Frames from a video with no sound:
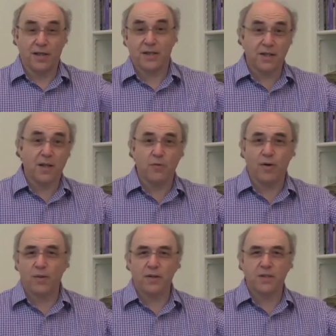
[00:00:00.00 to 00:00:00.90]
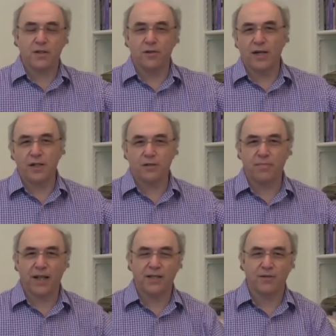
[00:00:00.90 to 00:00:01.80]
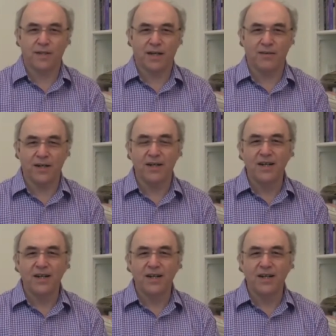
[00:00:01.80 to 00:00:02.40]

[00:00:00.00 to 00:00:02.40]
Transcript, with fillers: There's another one that's the Eurasian plate or whatever,